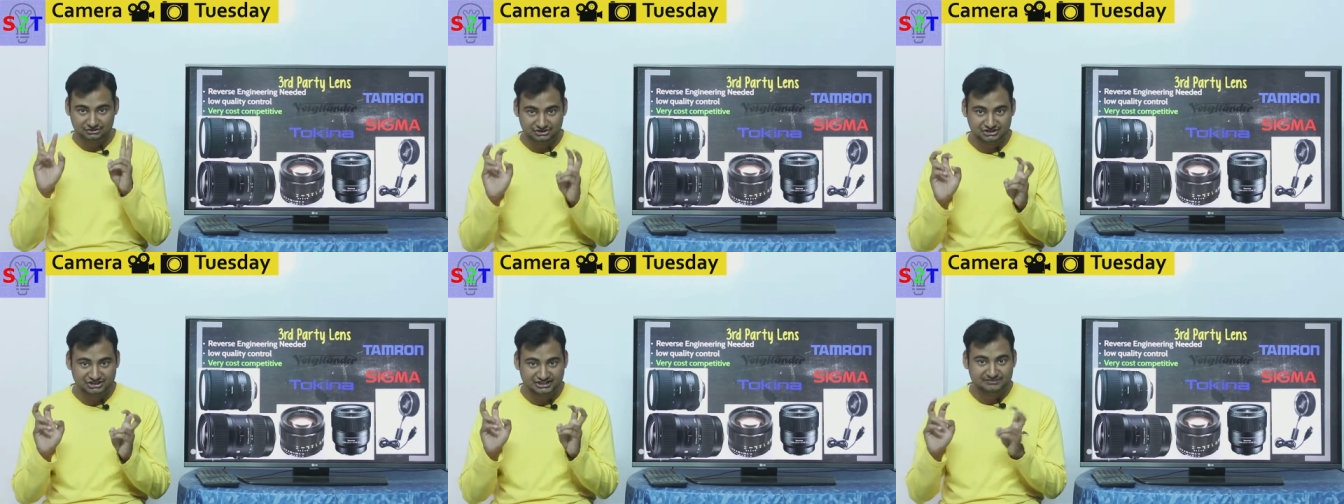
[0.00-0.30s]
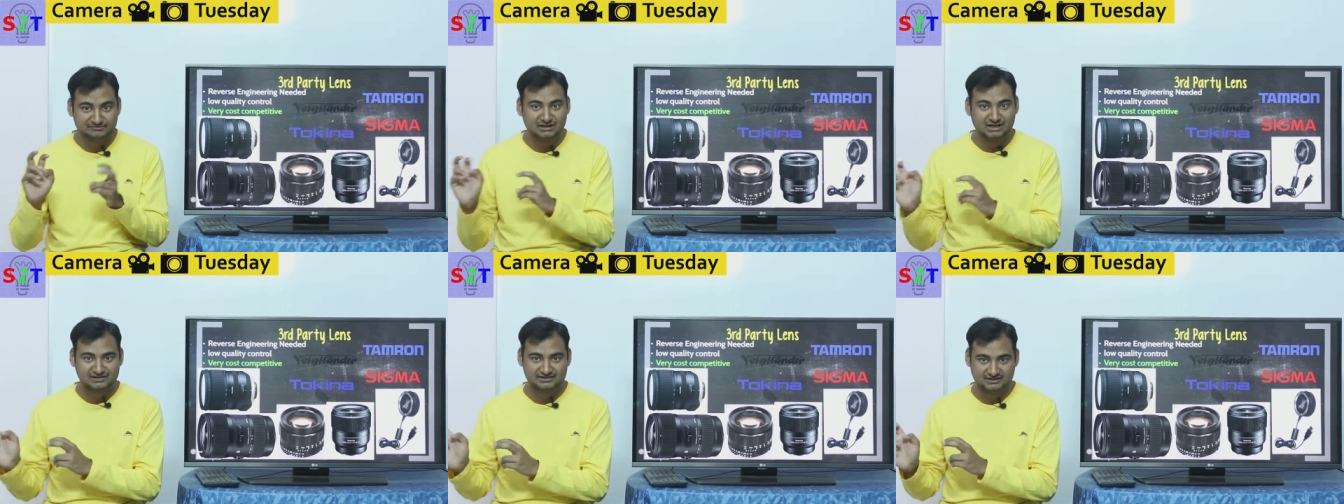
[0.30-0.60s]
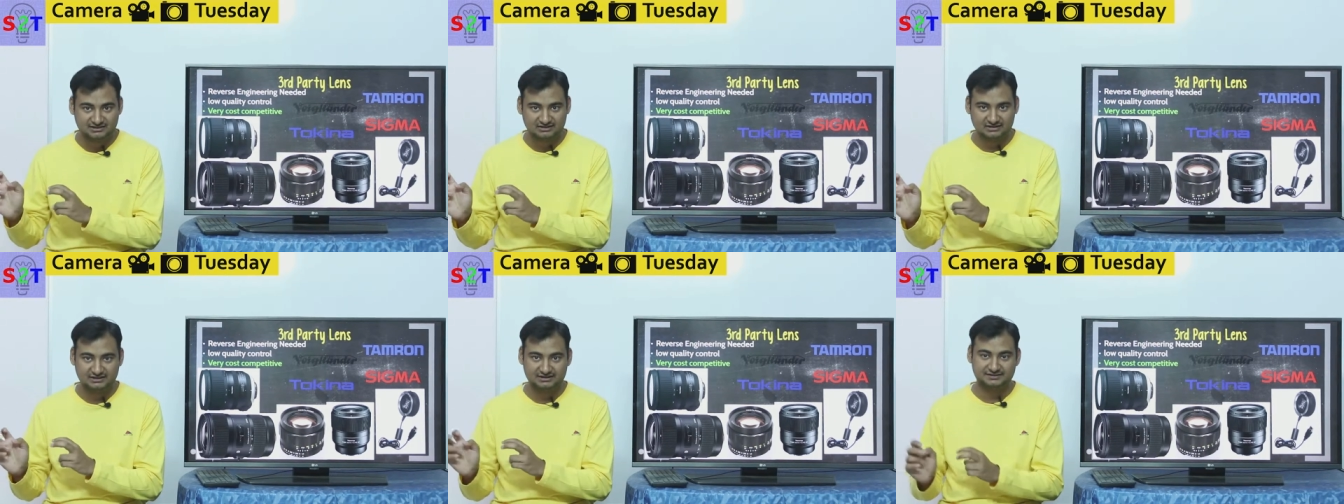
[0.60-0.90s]
g
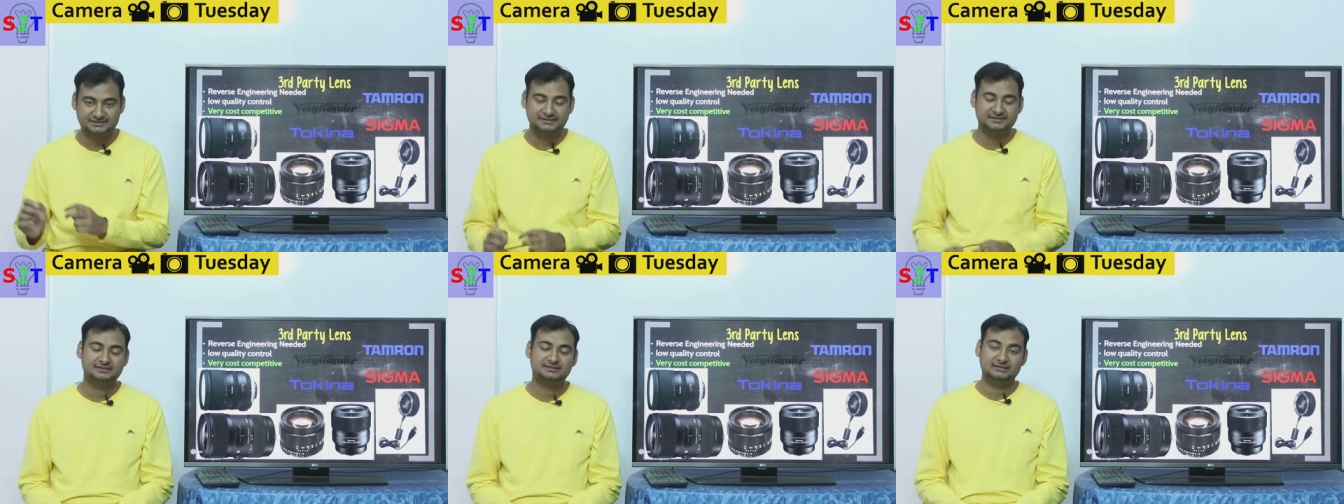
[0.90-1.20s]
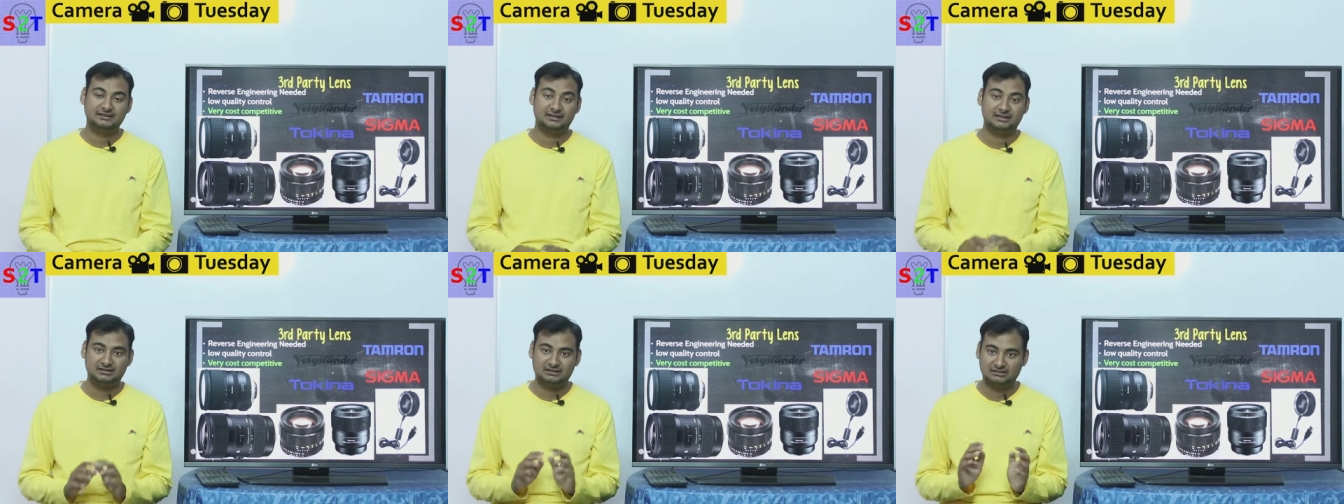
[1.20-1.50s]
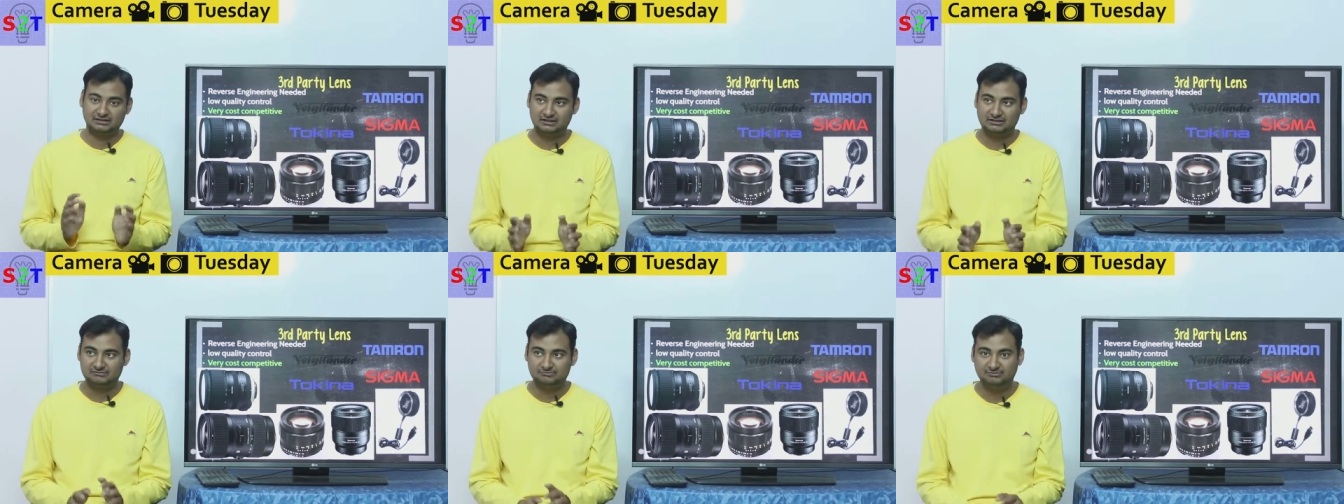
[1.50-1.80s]
master lenses that
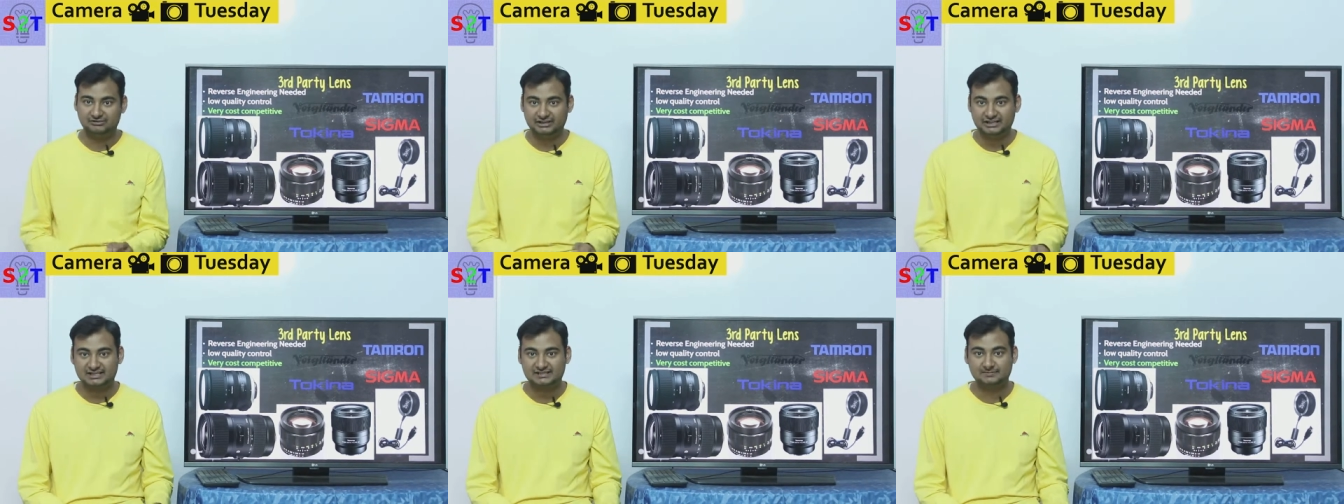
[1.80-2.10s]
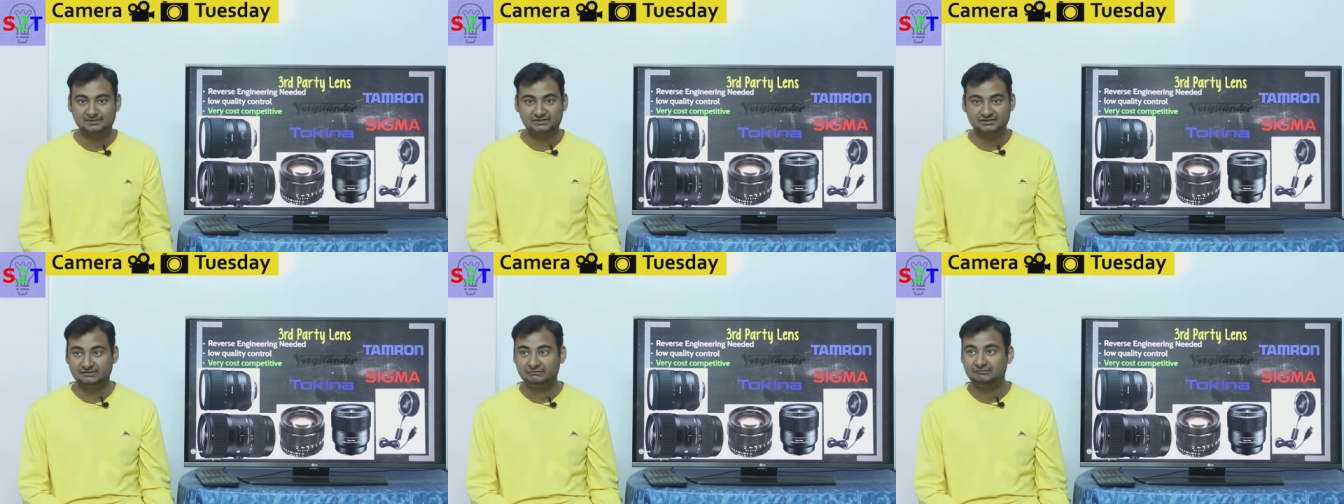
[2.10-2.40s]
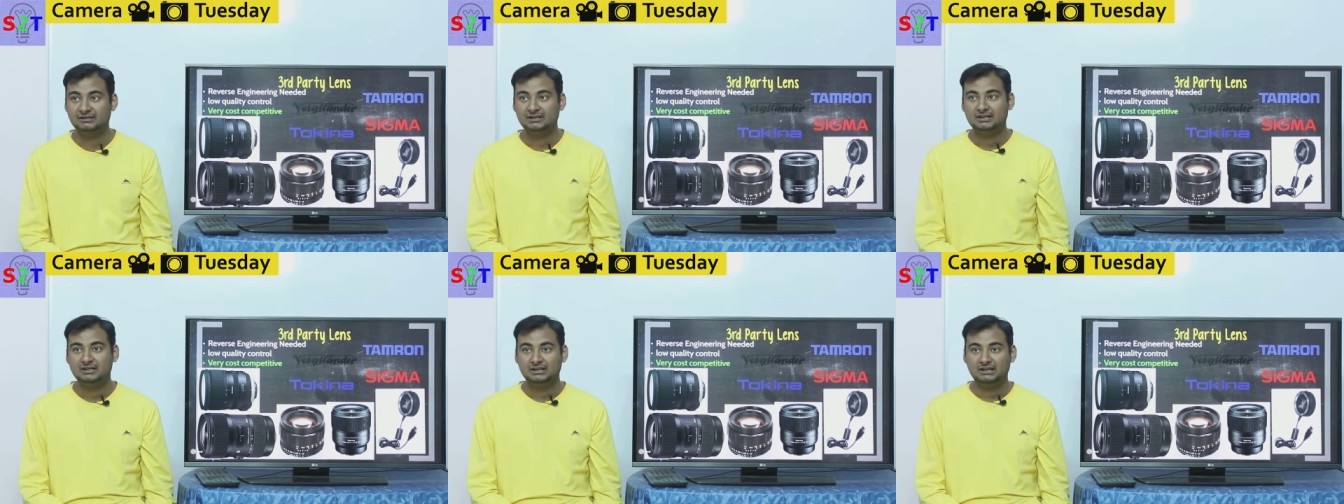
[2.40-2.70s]
are like very
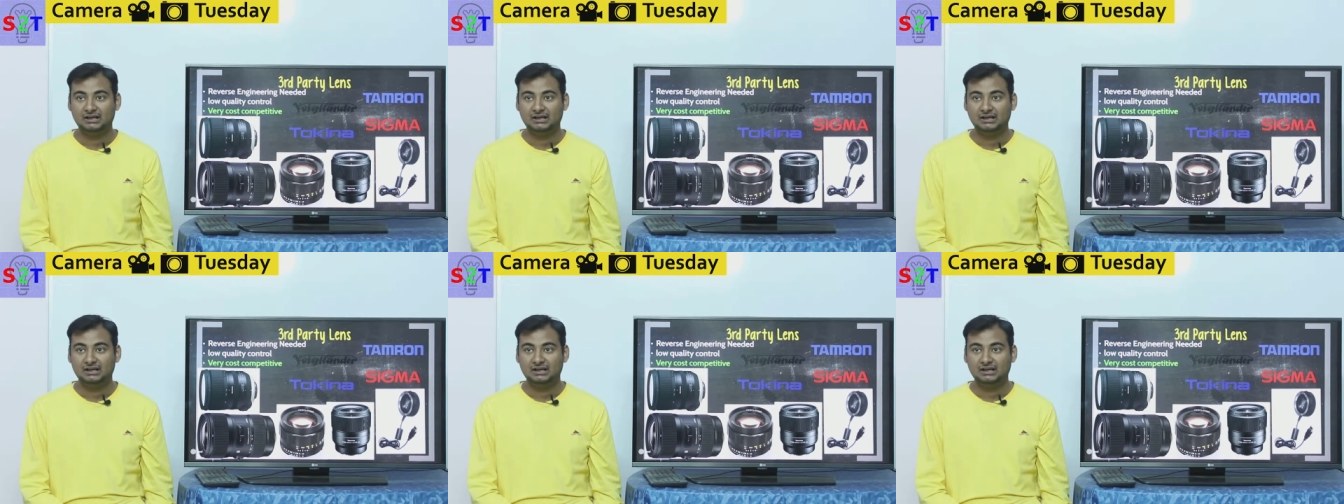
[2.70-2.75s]
expensive